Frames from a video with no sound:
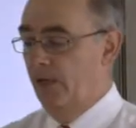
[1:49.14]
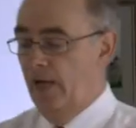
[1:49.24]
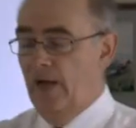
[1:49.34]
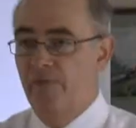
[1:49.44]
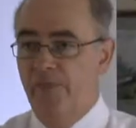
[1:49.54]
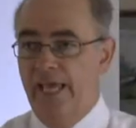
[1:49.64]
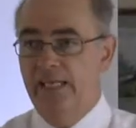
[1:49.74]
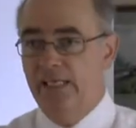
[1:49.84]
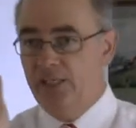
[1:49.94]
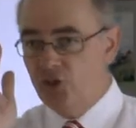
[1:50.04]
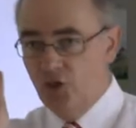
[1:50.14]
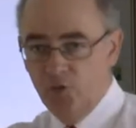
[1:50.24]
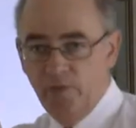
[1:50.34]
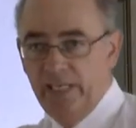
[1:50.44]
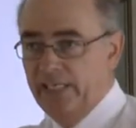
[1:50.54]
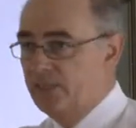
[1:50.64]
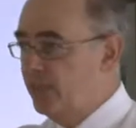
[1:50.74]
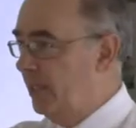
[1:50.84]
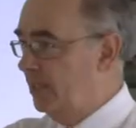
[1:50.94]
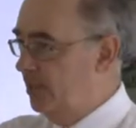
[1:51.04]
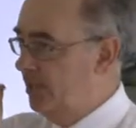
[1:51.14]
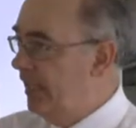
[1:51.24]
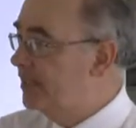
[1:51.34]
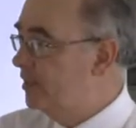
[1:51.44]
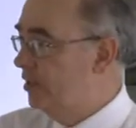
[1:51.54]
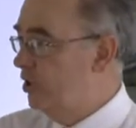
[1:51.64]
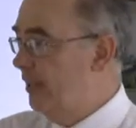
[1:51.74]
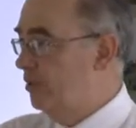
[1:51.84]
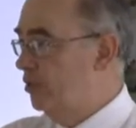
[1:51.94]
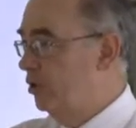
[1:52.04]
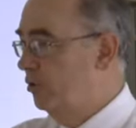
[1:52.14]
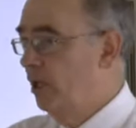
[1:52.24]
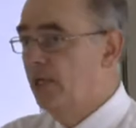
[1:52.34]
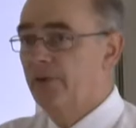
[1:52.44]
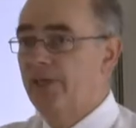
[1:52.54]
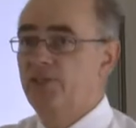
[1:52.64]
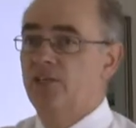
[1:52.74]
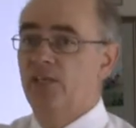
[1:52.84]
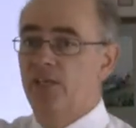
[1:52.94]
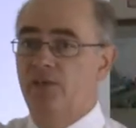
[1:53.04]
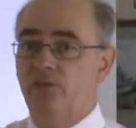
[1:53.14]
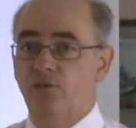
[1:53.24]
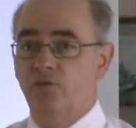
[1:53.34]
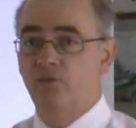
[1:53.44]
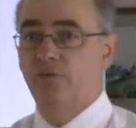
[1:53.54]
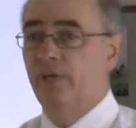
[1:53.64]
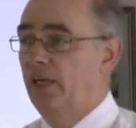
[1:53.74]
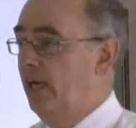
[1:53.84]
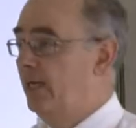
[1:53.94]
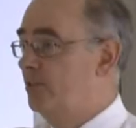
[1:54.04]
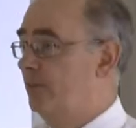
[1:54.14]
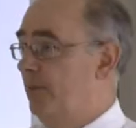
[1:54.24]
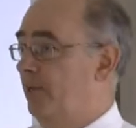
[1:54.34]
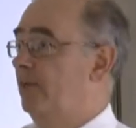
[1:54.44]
And then he shows what that entails as he gets into chapter 2, because there's the guy through the roof and it's about